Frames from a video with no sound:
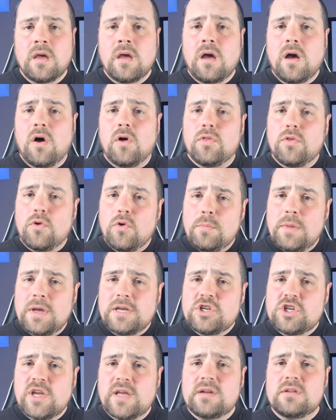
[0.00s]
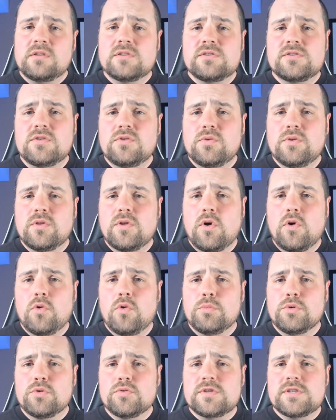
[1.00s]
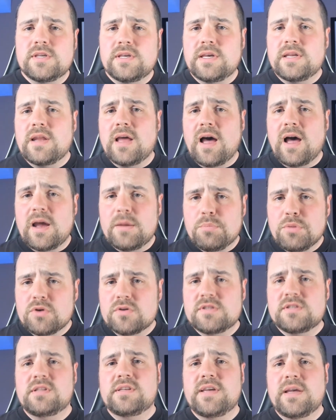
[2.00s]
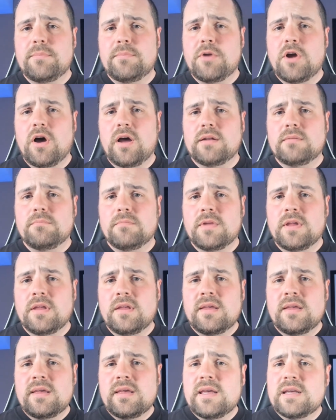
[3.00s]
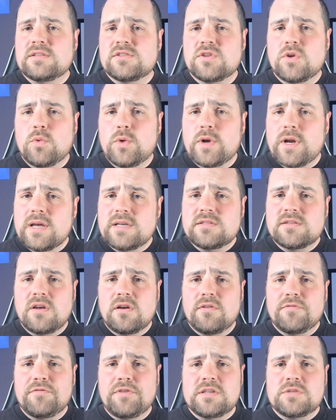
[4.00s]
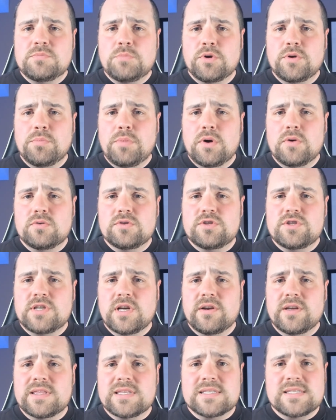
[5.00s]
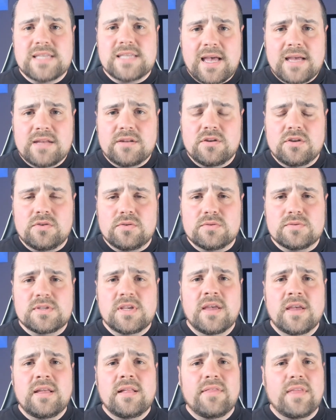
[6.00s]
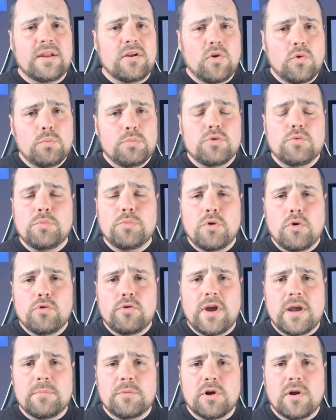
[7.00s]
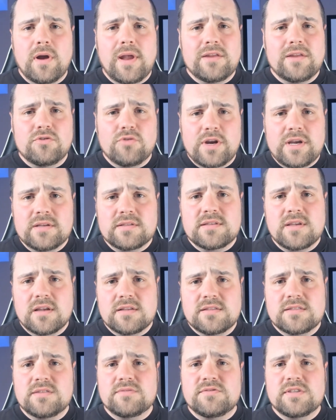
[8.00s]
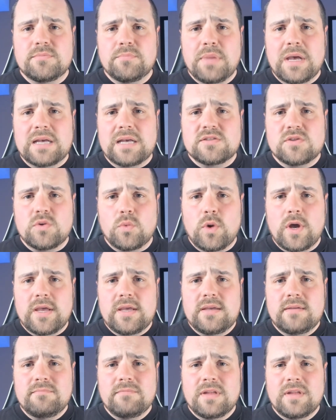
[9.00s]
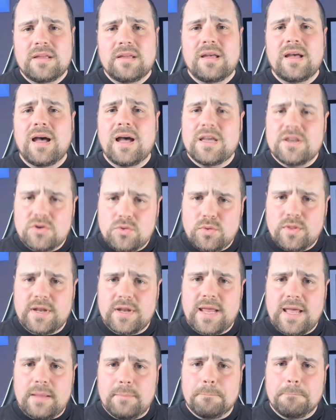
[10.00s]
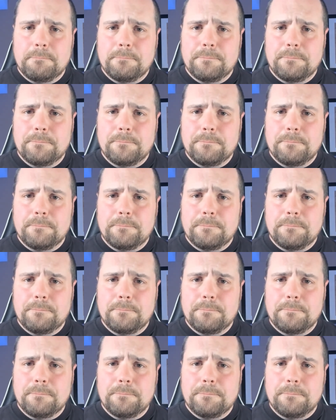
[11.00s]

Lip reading: Although my channel is new to the homebrew scene, I personally am not, and so when I saw a Facebook post sharing the sad news that homebrew programmer Andreas Gustafsson passed away, I knew the name.